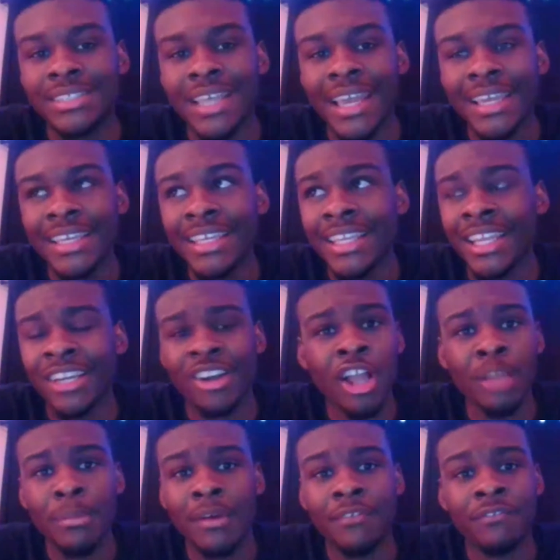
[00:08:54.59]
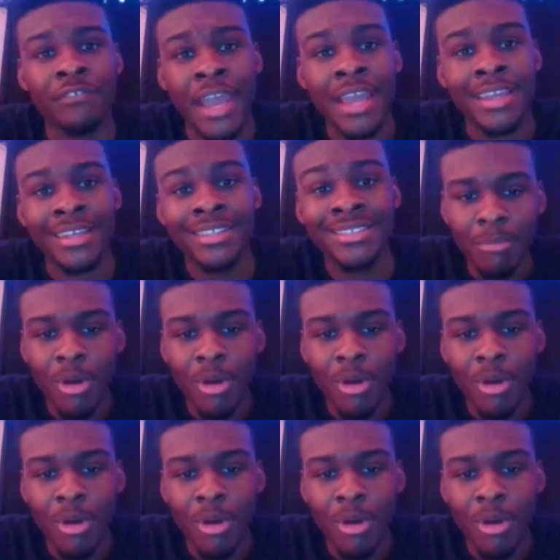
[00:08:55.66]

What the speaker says: gay. He didn't call him a faggot.